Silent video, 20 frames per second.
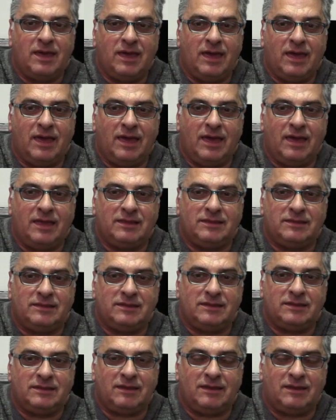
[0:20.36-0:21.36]

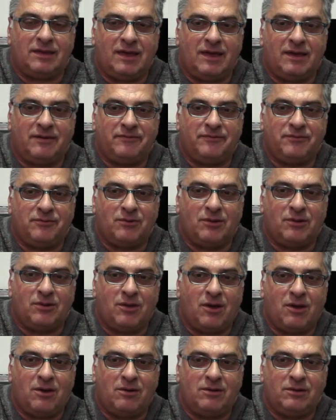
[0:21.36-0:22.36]
And for a
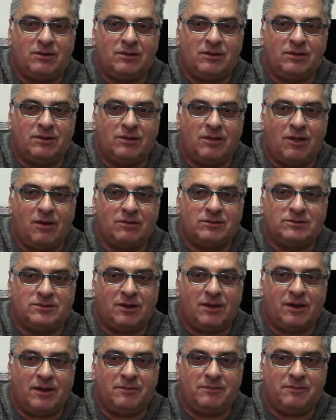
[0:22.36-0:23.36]
long
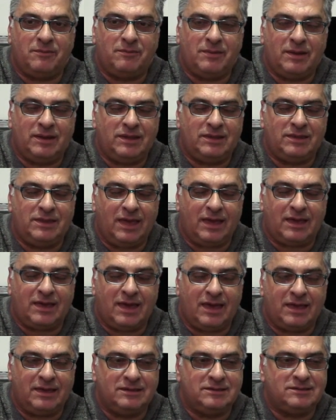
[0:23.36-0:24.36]
time, many
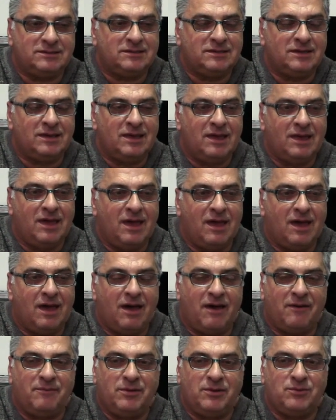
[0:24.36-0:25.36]
decades,
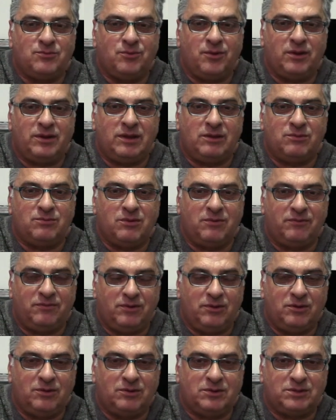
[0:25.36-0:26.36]
I've been reading
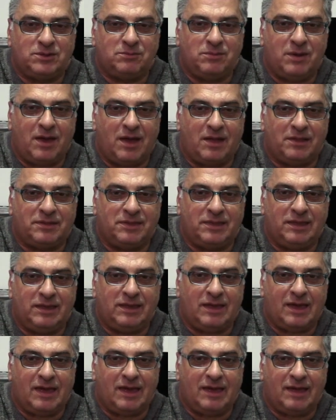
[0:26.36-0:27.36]
reviews about
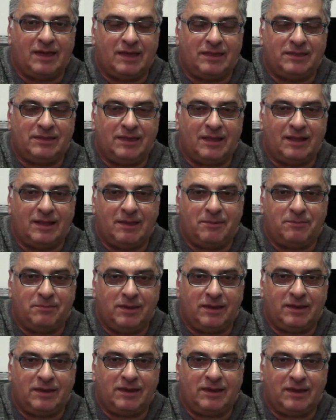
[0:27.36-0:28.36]
the
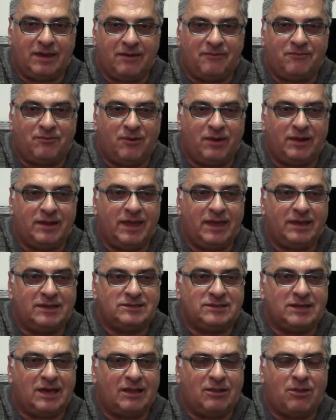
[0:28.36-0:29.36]
Alembic
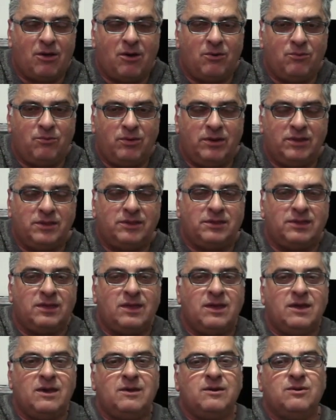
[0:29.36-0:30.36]
F-1X, along with
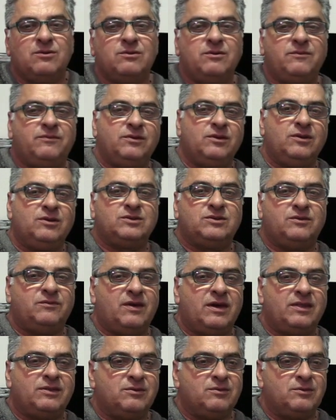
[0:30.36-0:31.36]
reviews
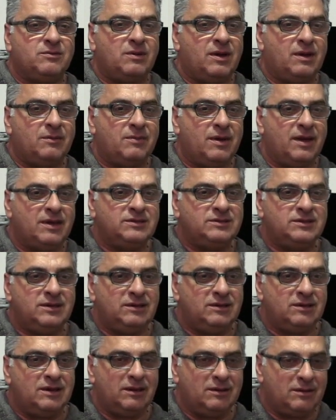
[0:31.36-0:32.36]
of other
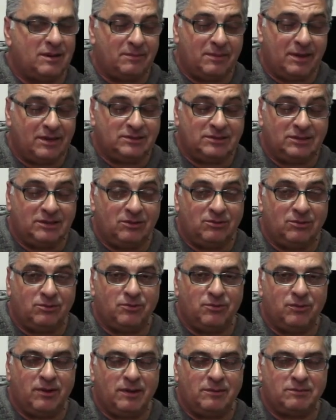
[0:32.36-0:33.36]
amazingly good
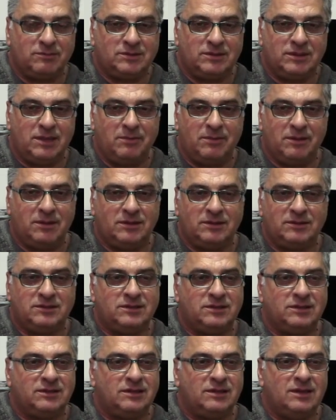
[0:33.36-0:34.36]
preamps,
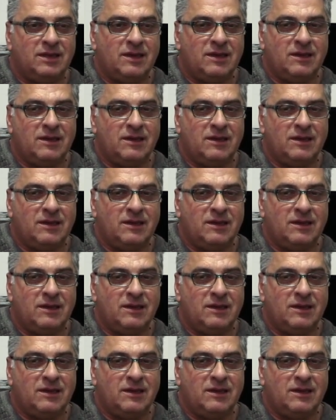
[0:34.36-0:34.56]
Demeters and